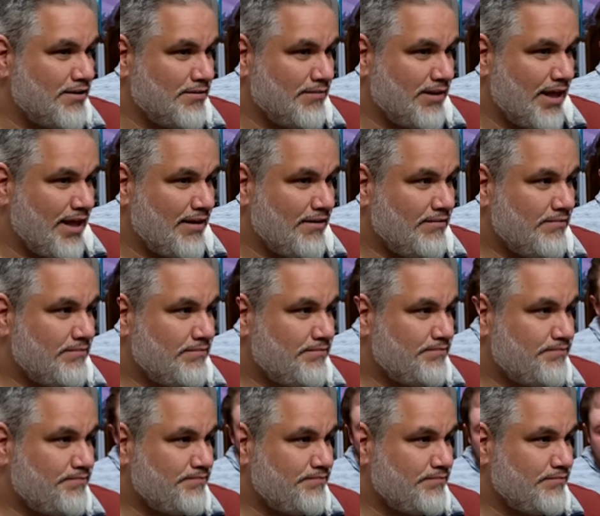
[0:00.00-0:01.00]
do that.
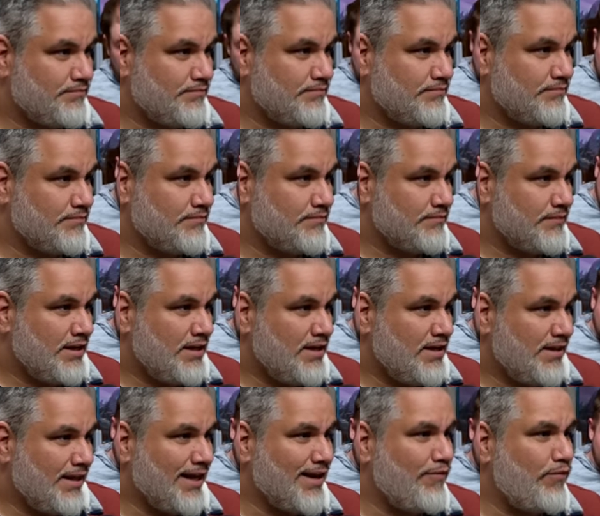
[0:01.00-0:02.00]

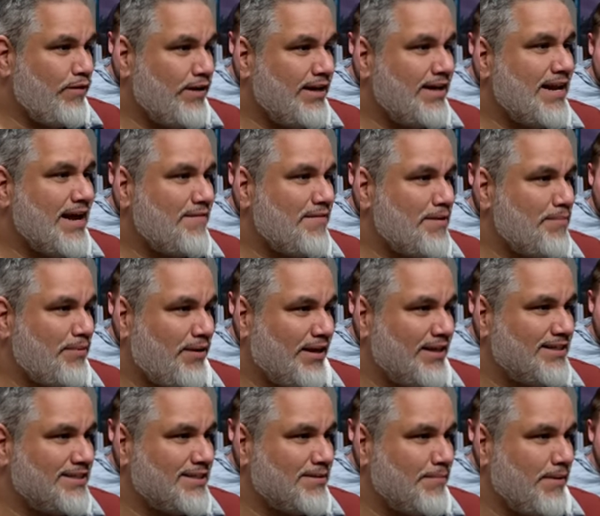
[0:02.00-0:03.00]
Like, if we didn't have any
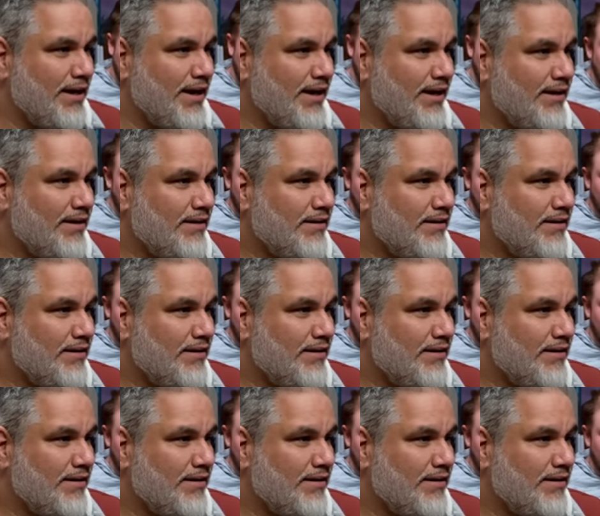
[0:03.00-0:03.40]
plays to make...